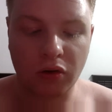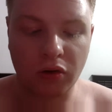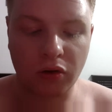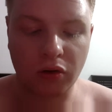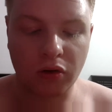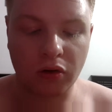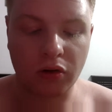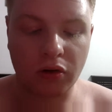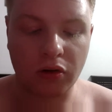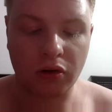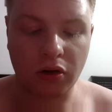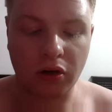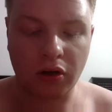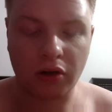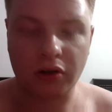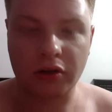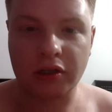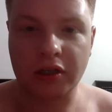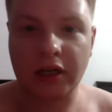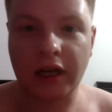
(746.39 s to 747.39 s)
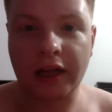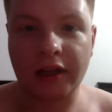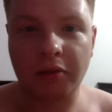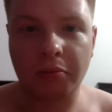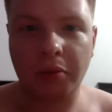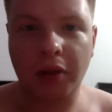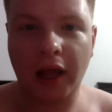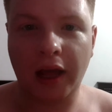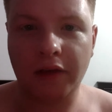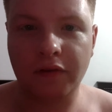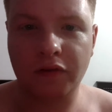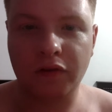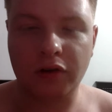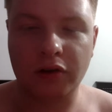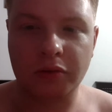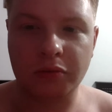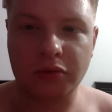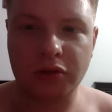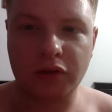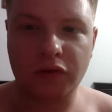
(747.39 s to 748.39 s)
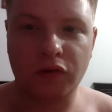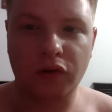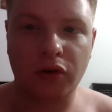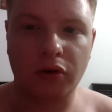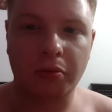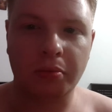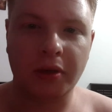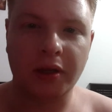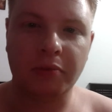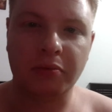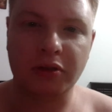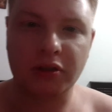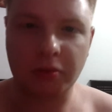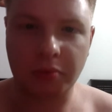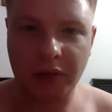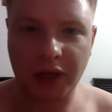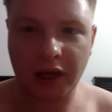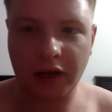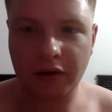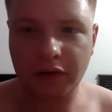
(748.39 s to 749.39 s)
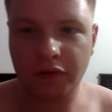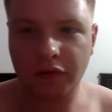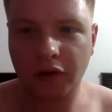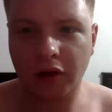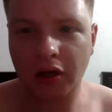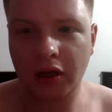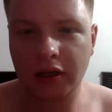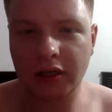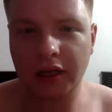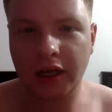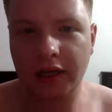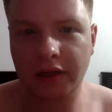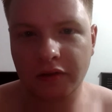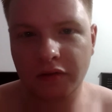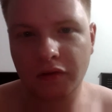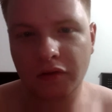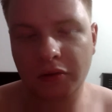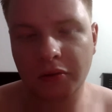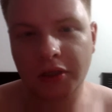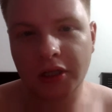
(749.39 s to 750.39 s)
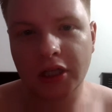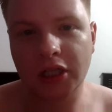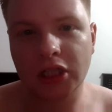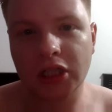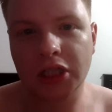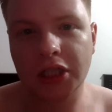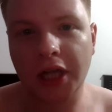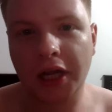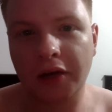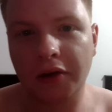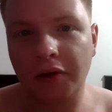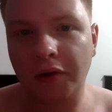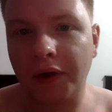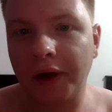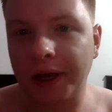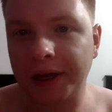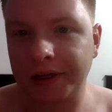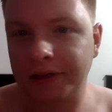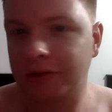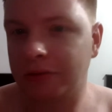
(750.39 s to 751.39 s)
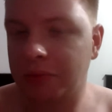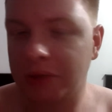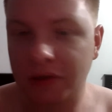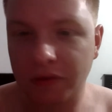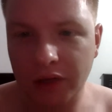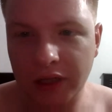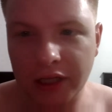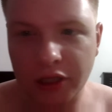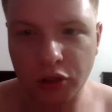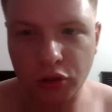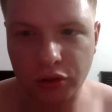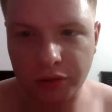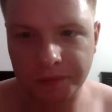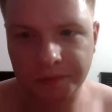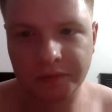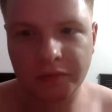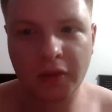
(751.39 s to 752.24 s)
or on another platform for people to be able to find and for me to share around. It'd be really good.